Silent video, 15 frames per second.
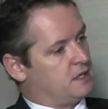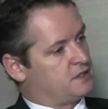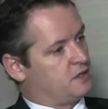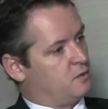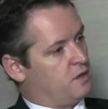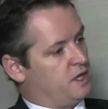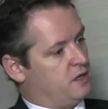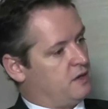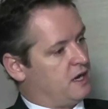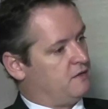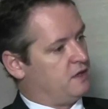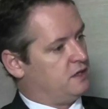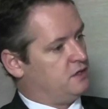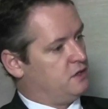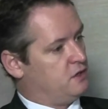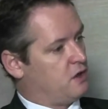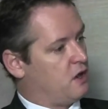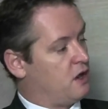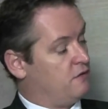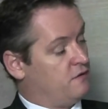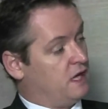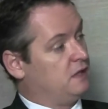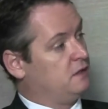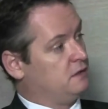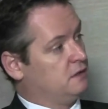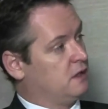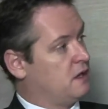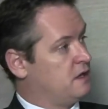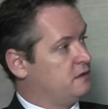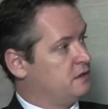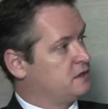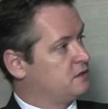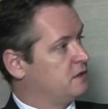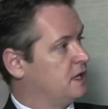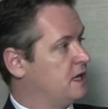So where you have a new high value line that's